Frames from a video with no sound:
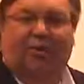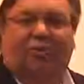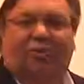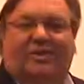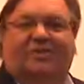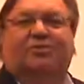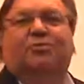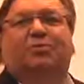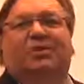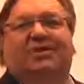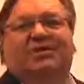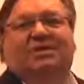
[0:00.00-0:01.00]
only two
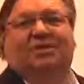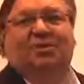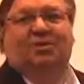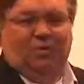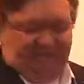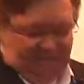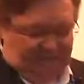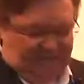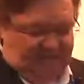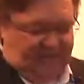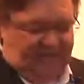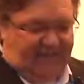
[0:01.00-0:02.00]
weeks ago.
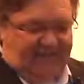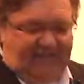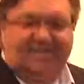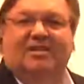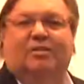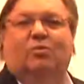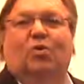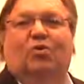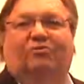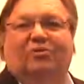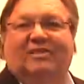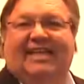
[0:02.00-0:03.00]
It's an
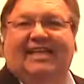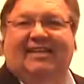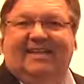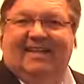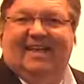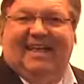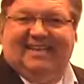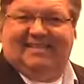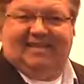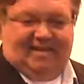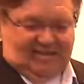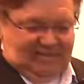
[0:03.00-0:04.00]
award for technical
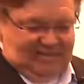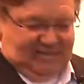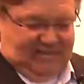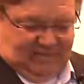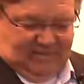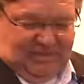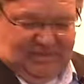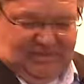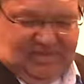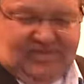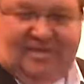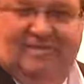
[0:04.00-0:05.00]
excellence,
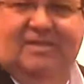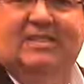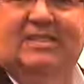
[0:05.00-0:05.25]
which uh,